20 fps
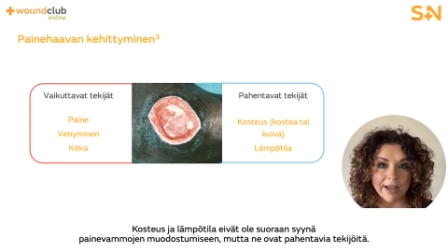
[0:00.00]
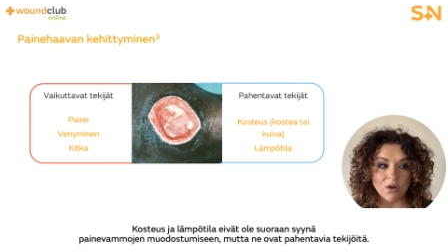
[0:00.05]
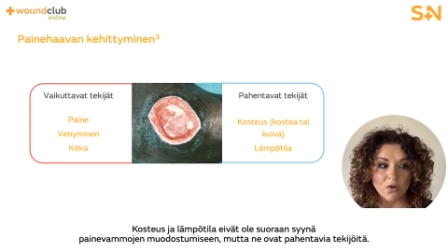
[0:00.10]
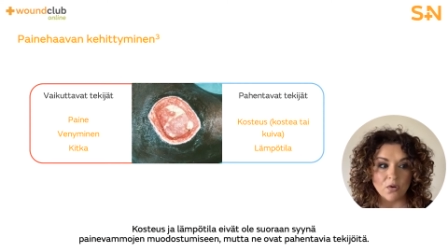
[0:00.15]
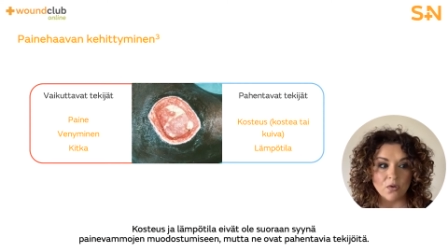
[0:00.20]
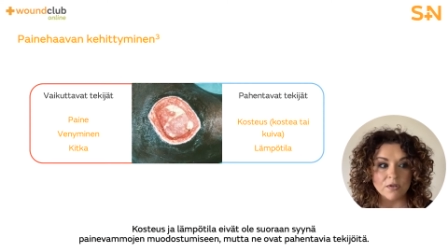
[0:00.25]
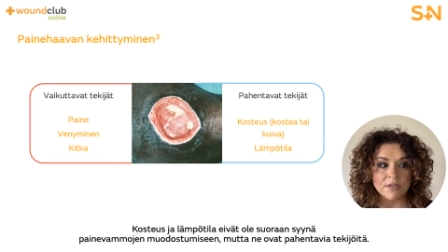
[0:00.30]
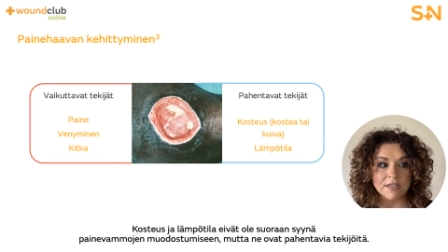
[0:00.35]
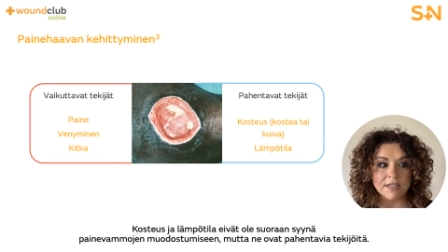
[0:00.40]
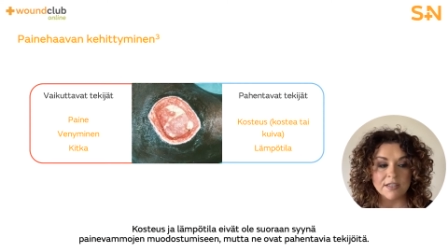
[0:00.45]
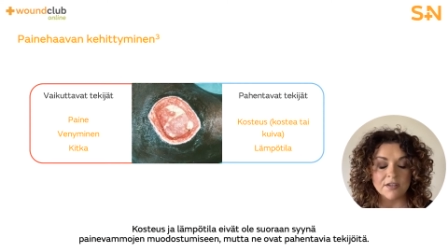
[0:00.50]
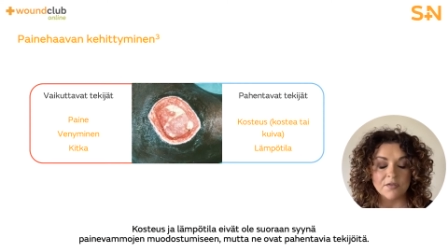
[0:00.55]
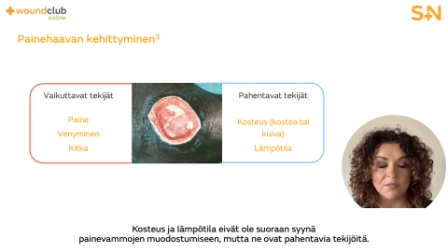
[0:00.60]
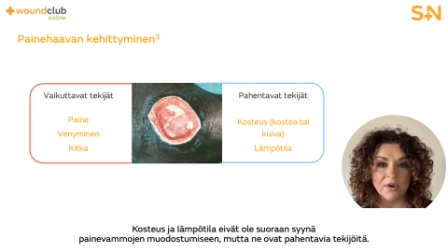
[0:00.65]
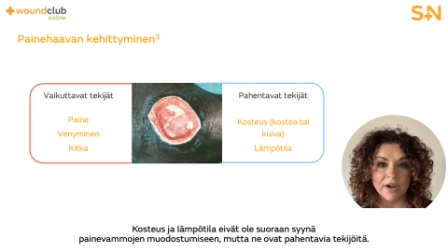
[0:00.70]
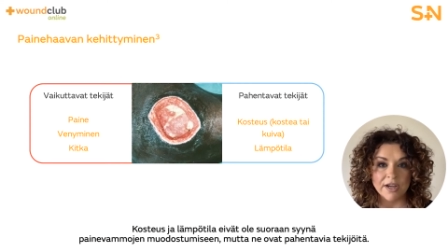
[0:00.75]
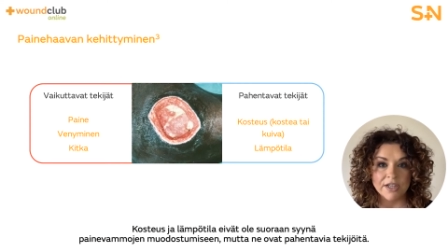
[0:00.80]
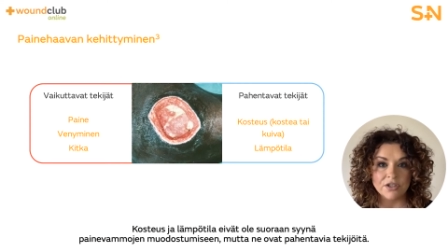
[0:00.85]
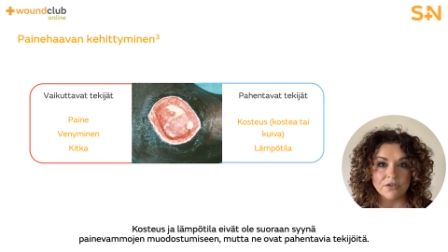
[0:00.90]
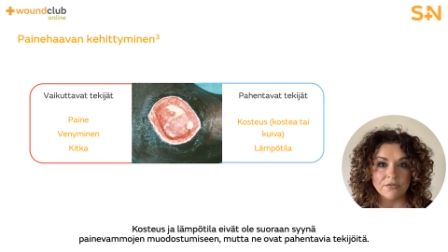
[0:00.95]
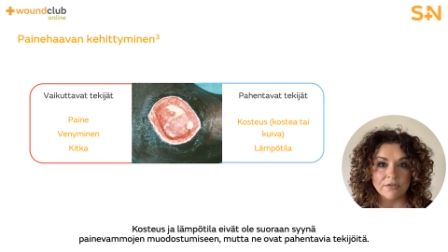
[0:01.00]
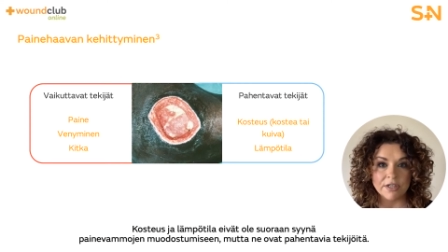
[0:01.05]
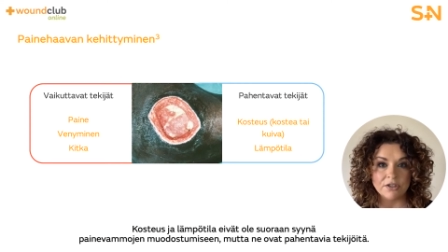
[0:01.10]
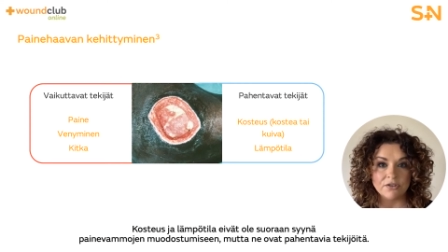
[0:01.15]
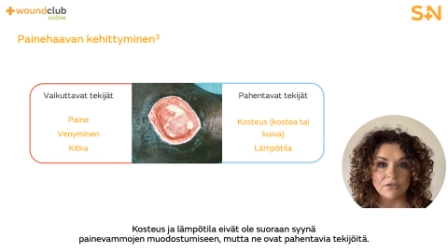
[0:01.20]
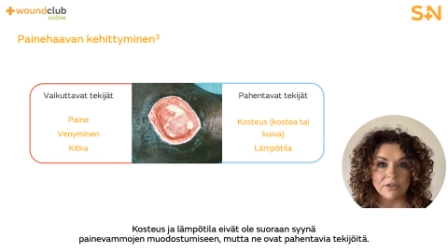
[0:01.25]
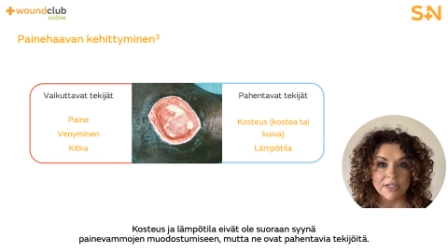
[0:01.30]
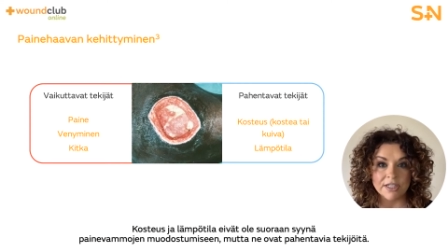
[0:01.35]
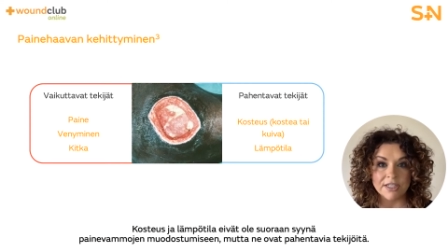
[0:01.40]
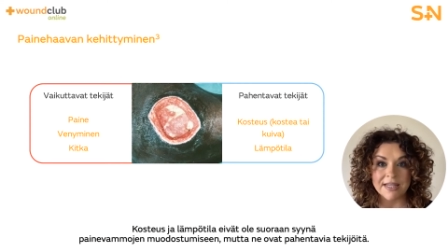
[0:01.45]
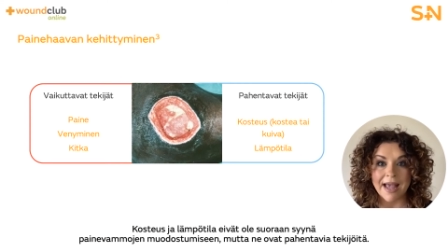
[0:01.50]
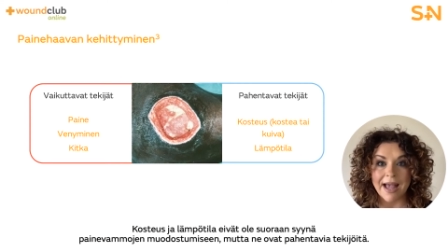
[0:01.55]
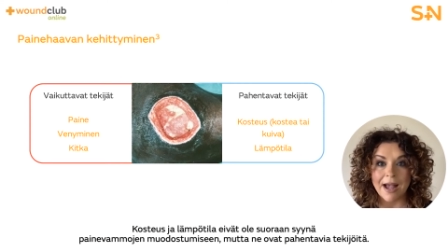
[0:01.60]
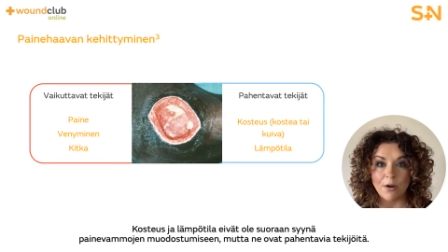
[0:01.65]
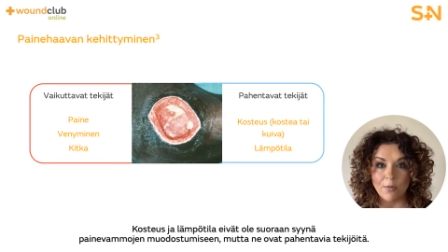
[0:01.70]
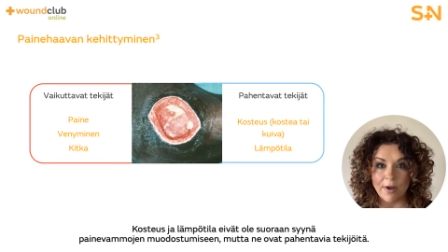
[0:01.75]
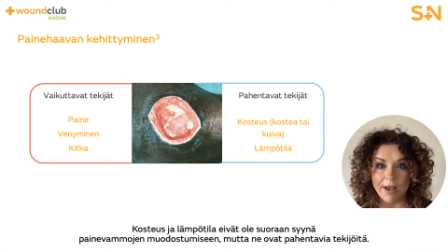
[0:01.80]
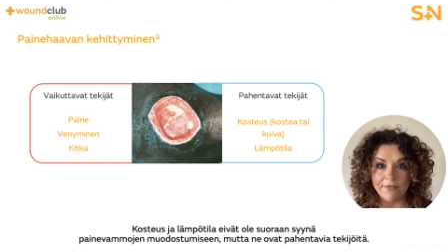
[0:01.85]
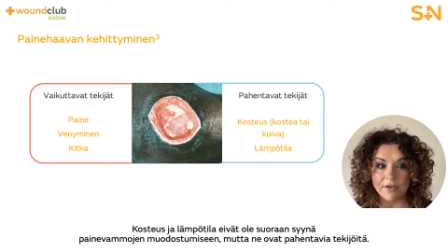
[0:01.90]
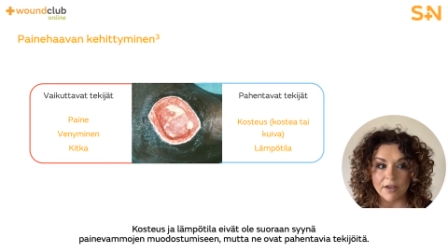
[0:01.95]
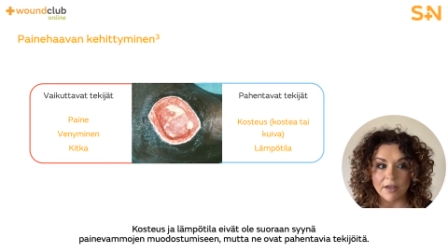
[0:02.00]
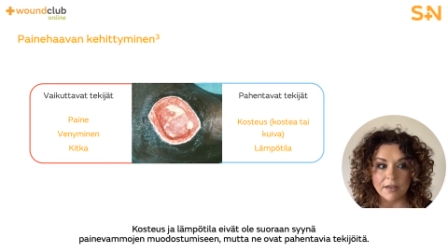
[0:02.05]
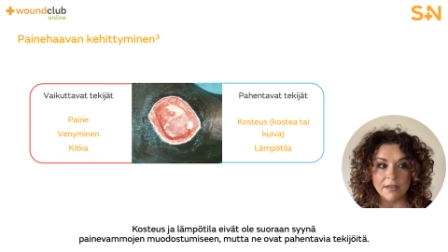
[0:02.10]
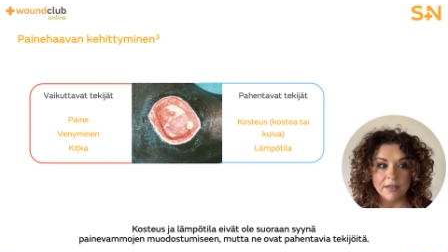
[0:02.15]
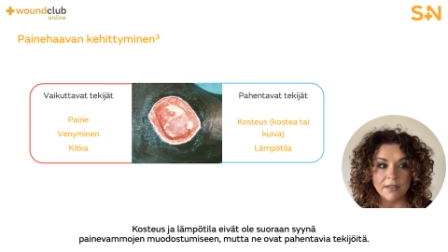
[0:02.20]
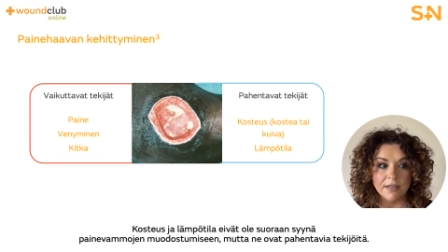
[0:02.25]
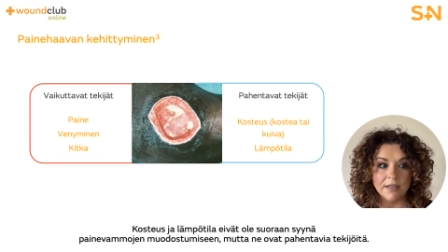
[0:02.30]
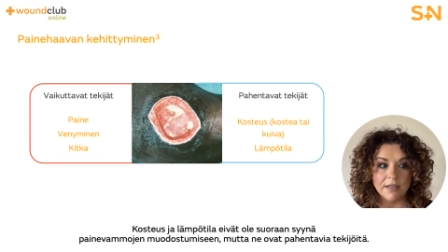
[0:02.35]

causes of pressure injuries, however,